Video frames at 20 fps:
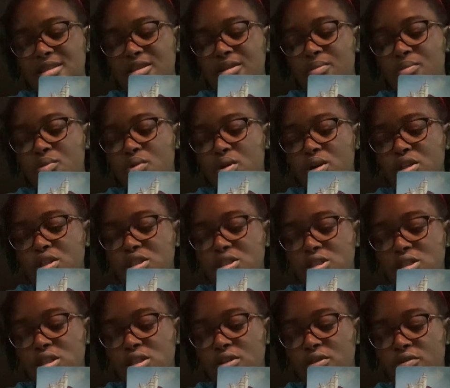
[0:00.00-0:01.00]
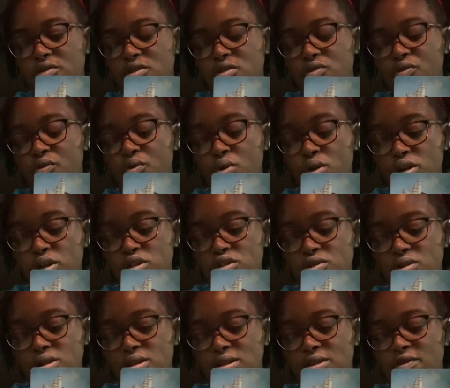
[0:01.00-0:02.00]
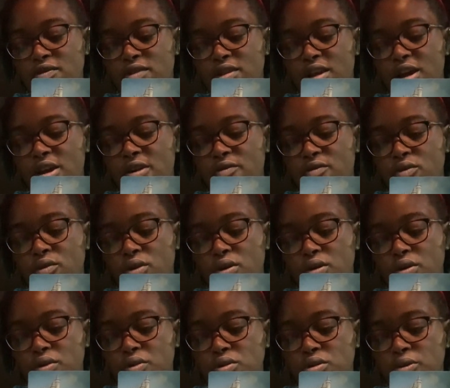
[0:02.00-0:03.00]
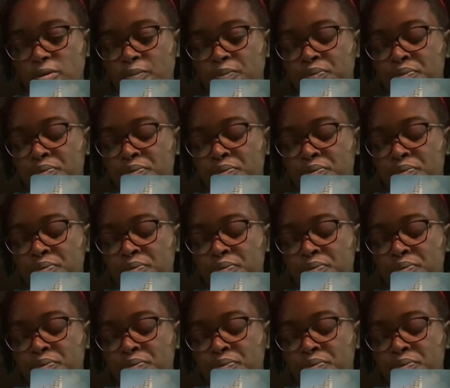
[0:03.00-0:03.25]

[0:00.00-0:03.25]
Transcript: the more the fortress of life grows.